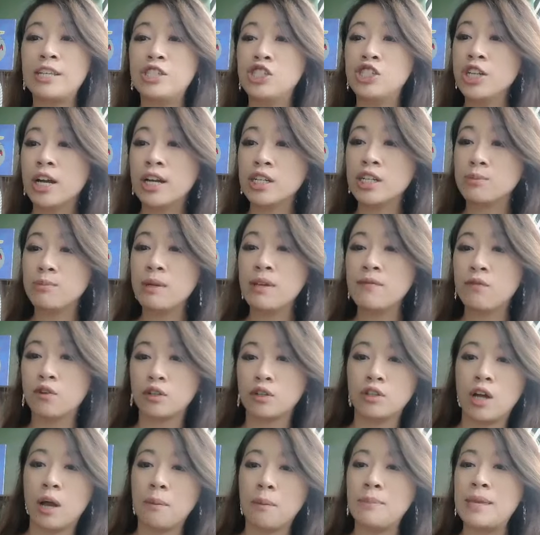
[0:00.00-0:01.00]
they judge me
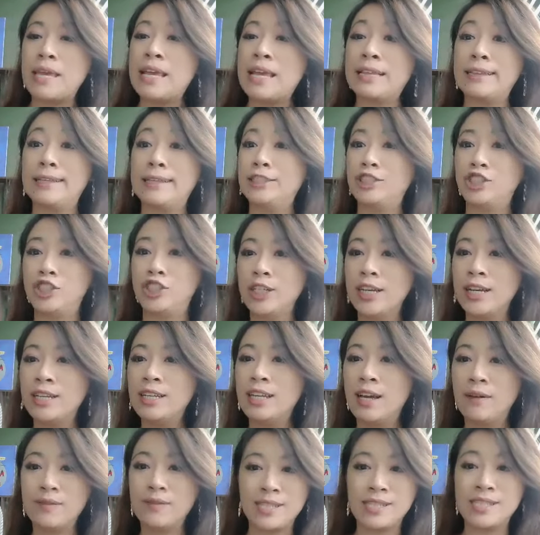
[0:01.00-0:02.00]
for not being legit
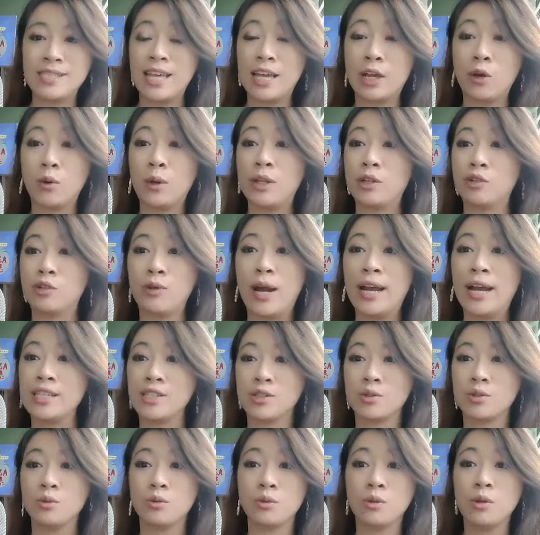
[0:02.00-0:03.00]
enough since I quit
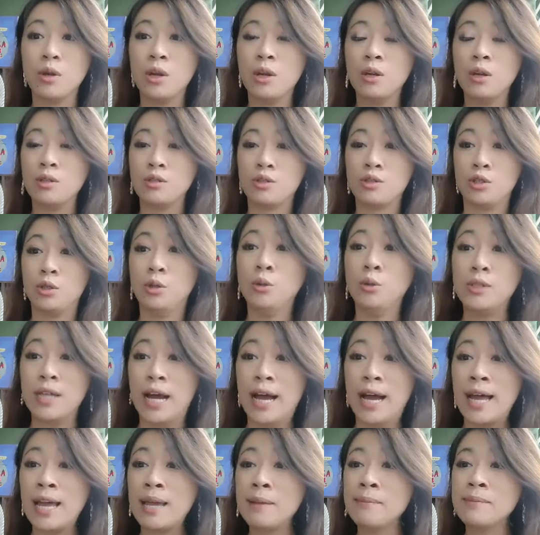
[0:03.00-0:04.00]
grad school two
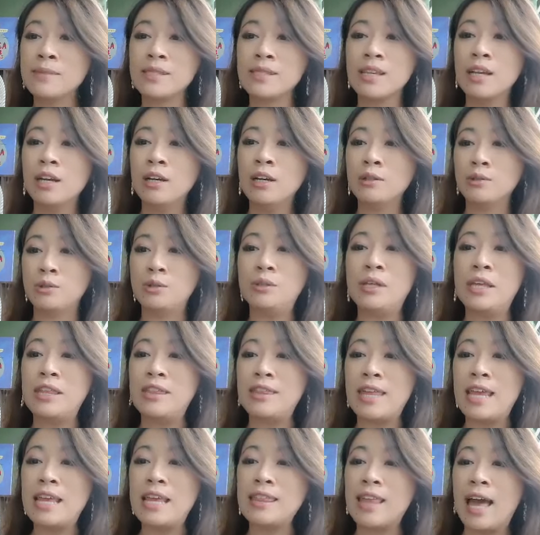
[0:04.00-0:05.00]
times? Do they
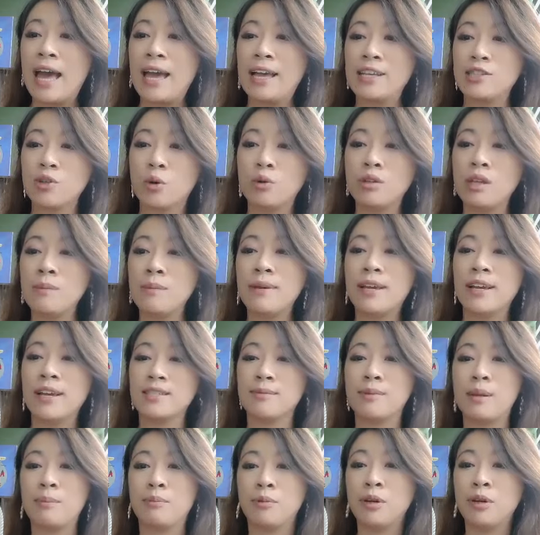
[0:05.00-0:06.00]
think that it's only
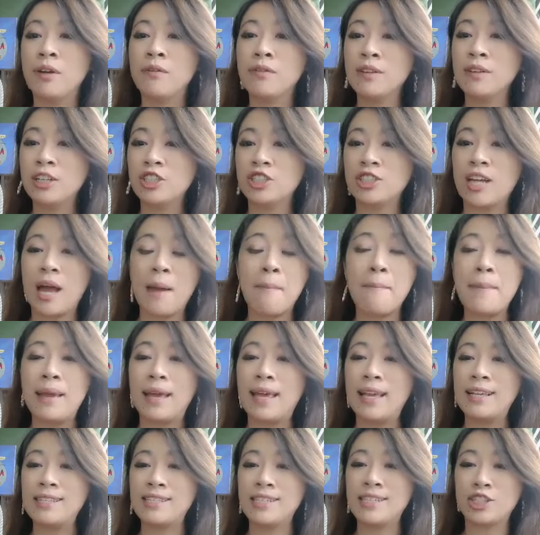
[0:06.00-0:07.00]
because of my privilege that I'm
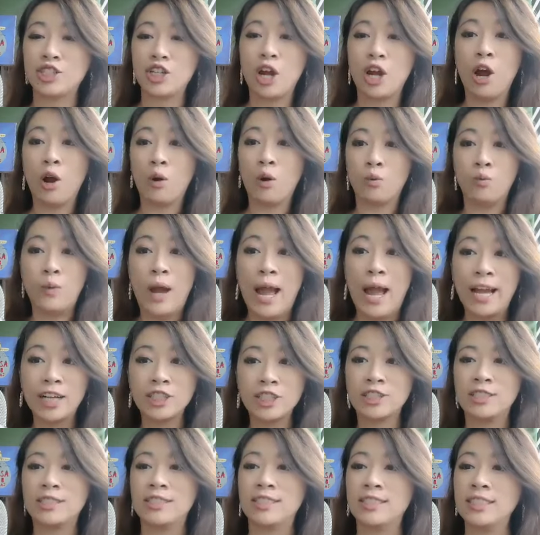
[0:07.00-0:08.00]
making such
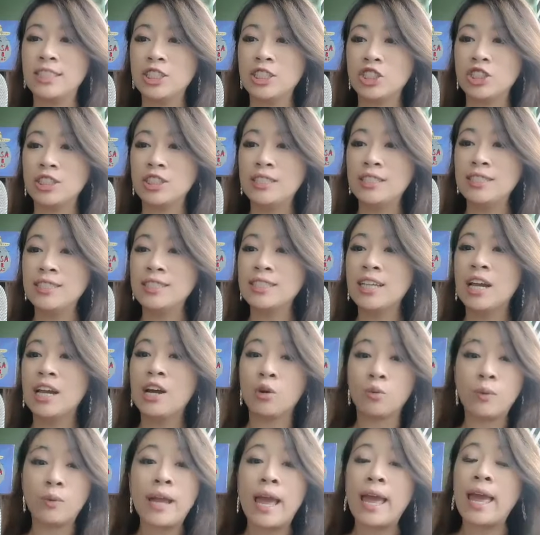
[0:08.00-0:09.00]
rash decisions,
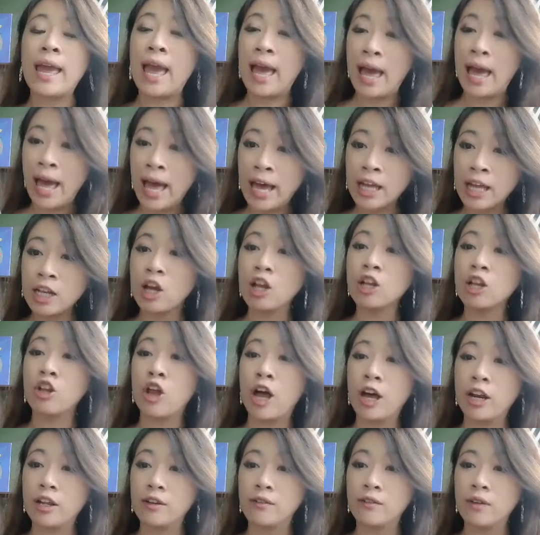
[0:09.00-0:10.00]
right? I had a
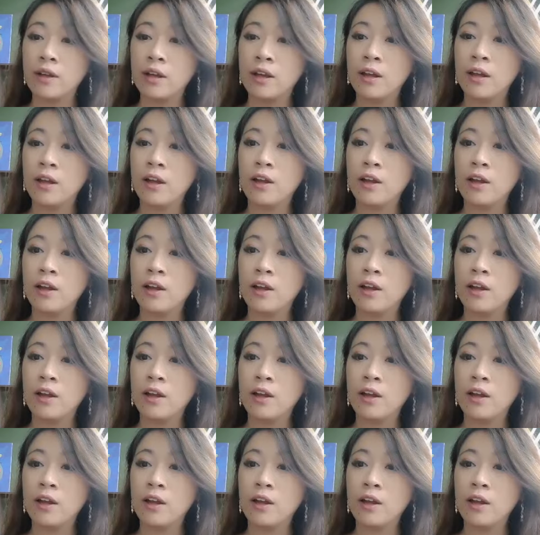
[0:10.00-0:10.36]
lot of